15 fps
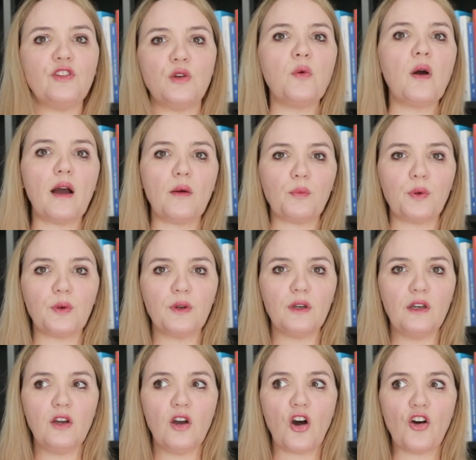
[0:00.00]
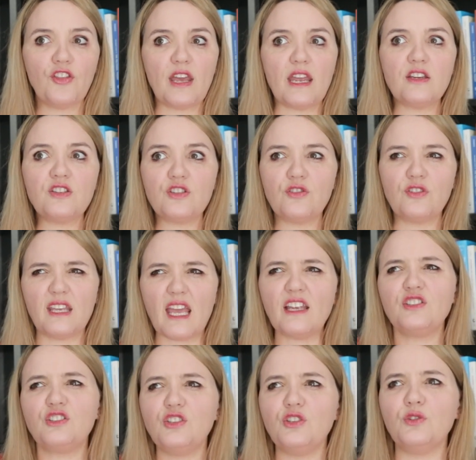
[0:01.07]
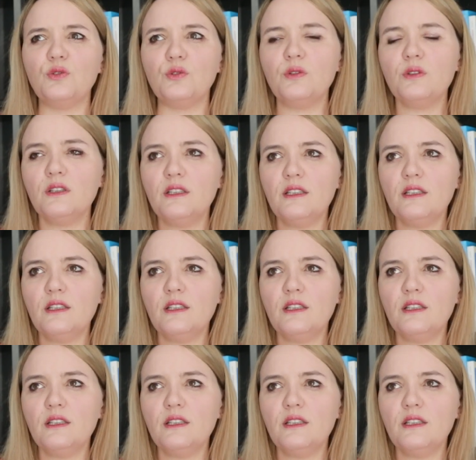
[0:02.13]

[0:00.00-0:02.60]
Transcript: you up, are there to get you